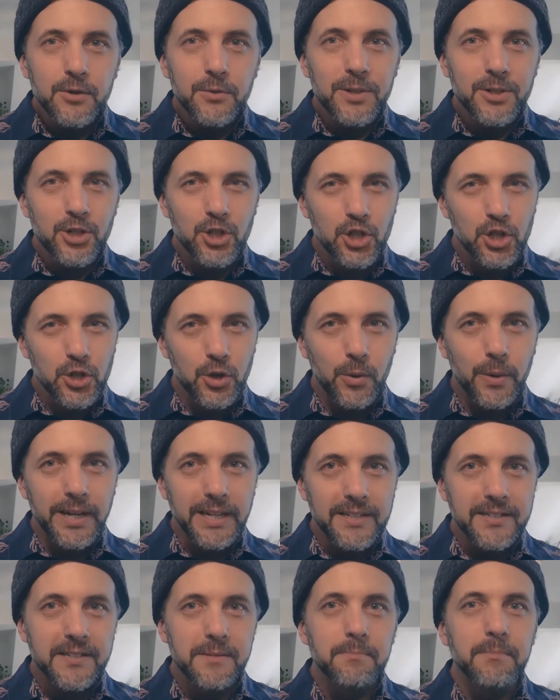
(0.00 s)
you a
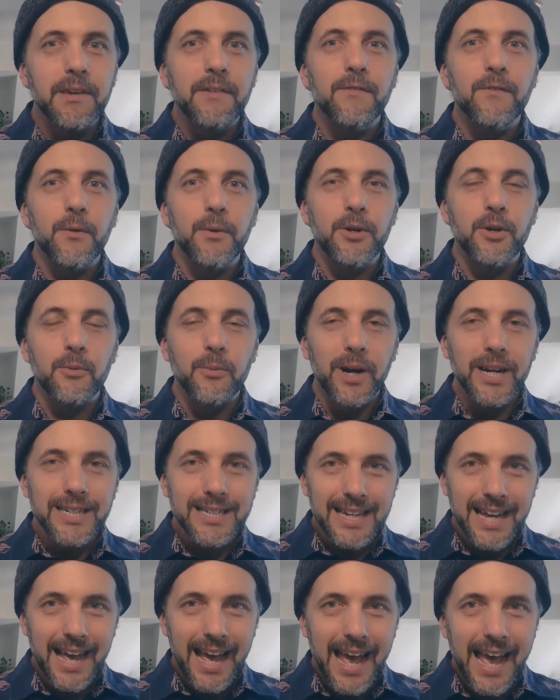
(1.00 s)
choice before you write